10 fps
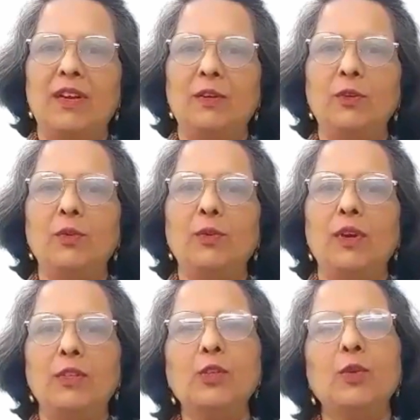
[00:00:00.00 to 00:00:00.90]
and
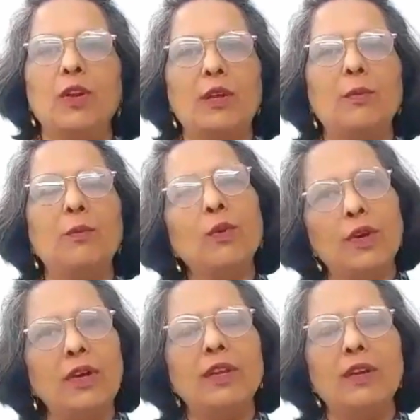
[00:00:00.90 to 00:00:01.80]
you also run a
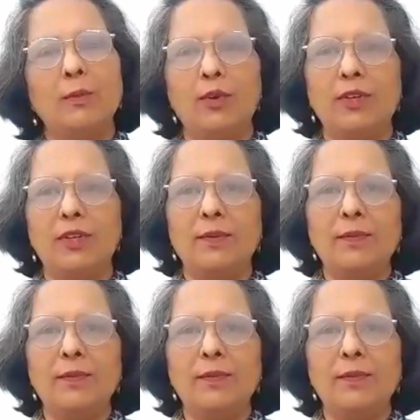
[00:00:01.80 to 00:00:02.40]
book reading community.